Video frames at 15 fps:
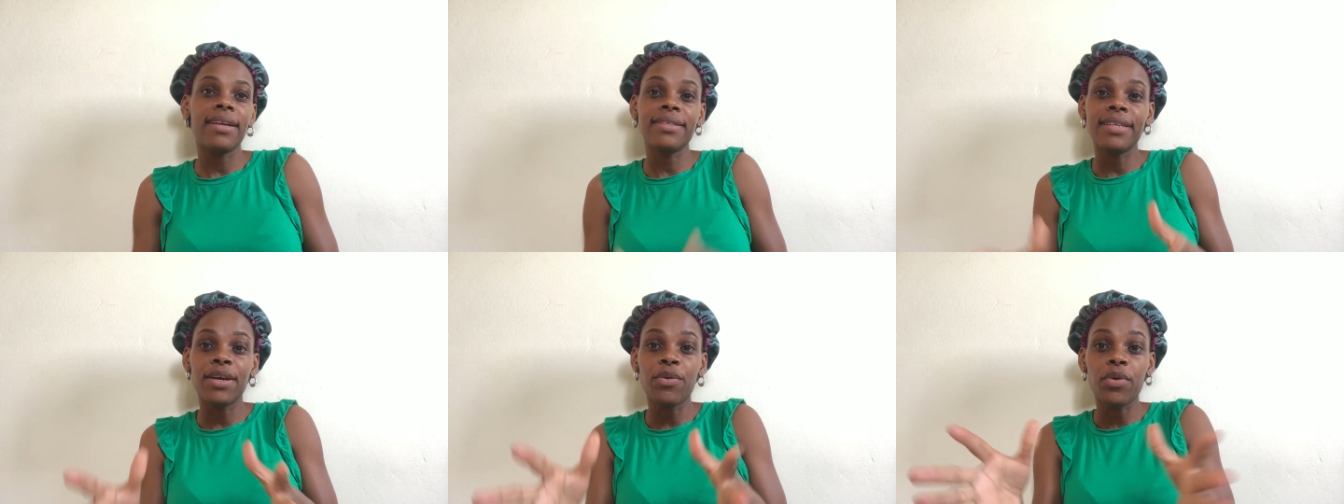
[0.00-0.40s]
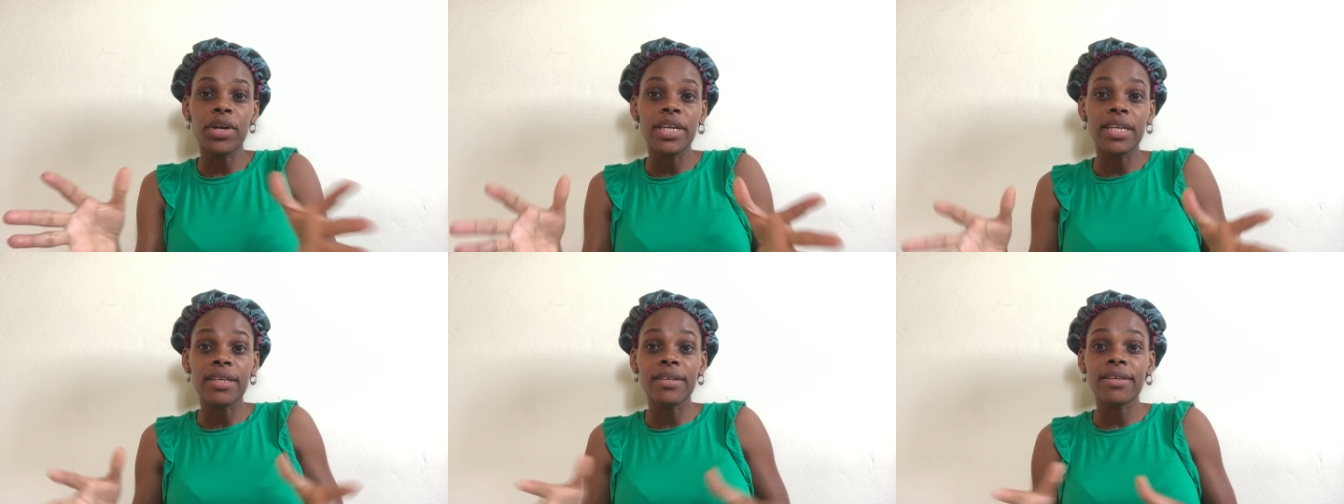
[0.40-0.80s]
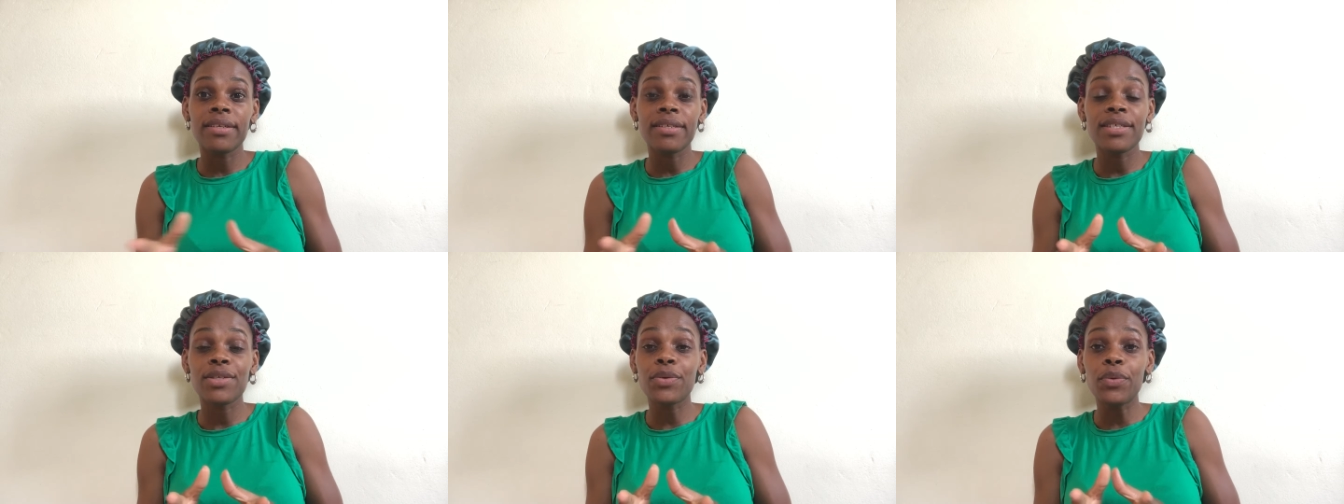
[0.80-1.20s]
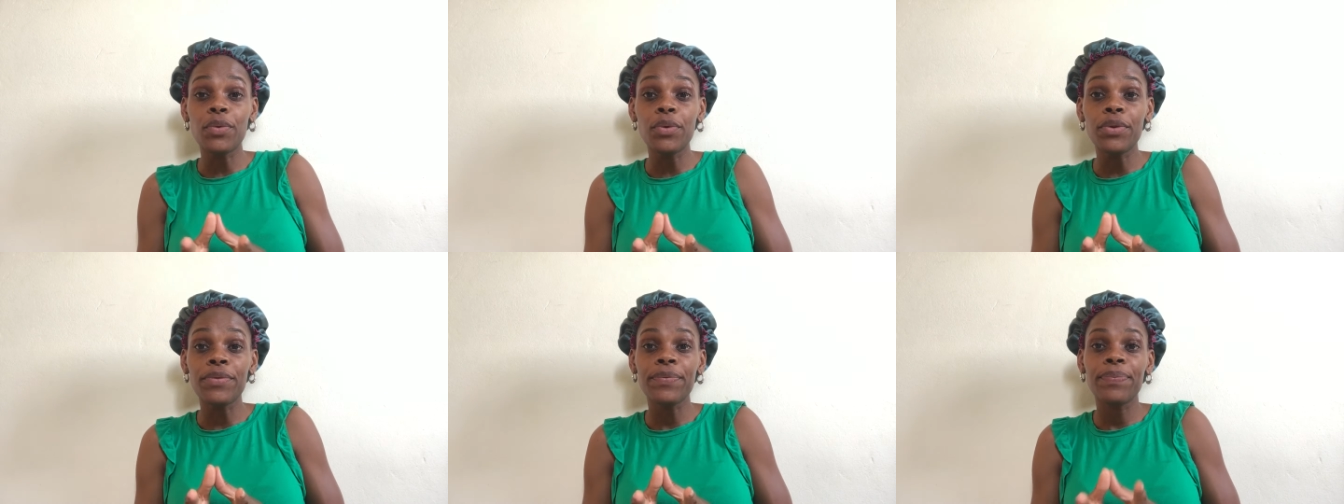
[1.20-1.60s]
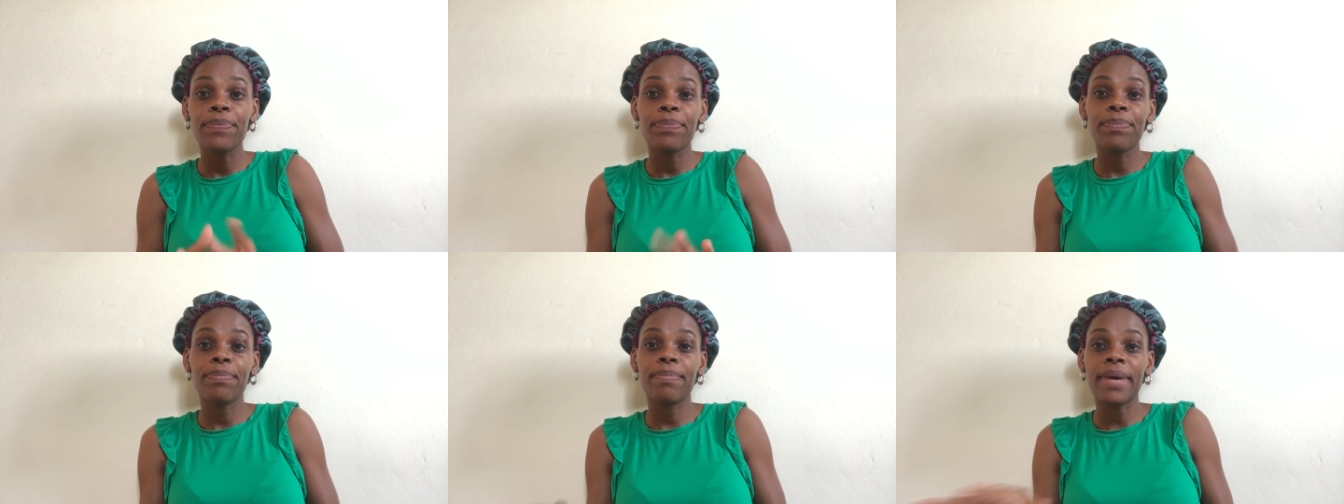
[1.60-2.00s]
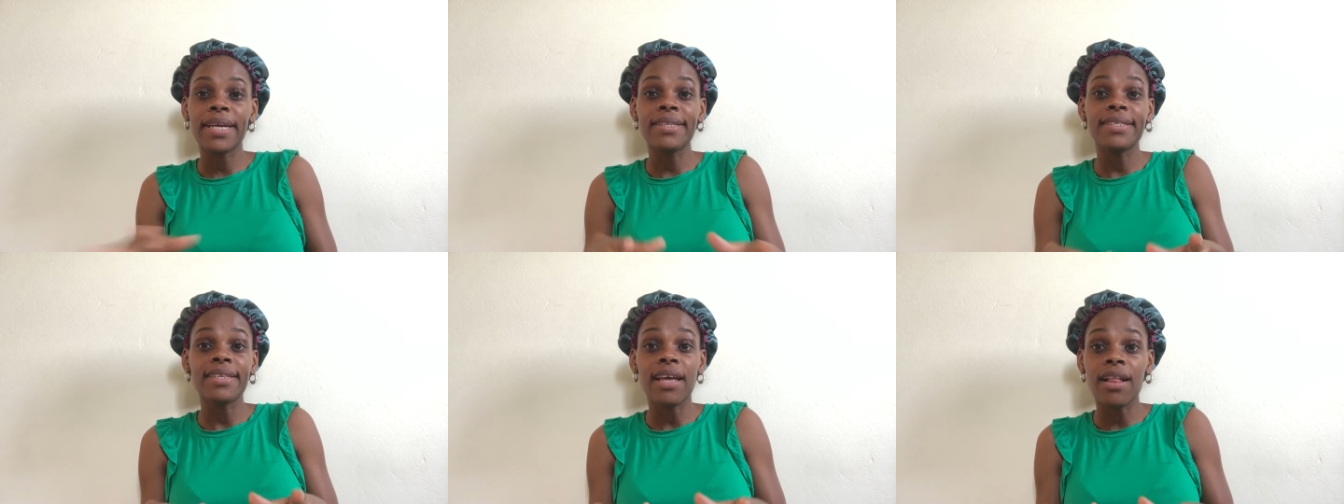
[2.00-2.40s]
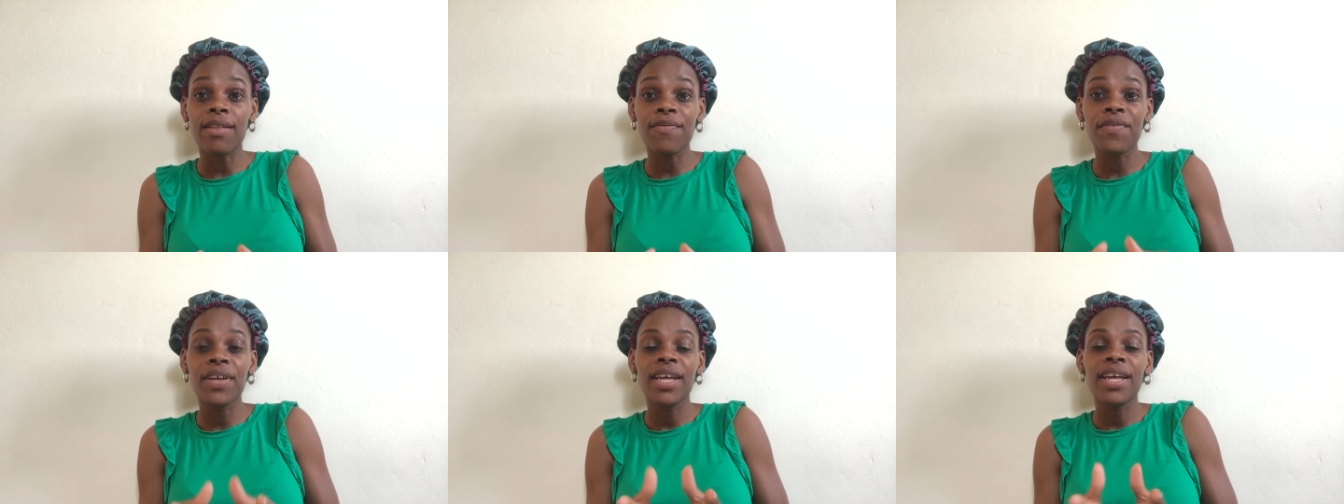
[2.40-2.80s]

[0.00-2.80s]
they're running a school by itself,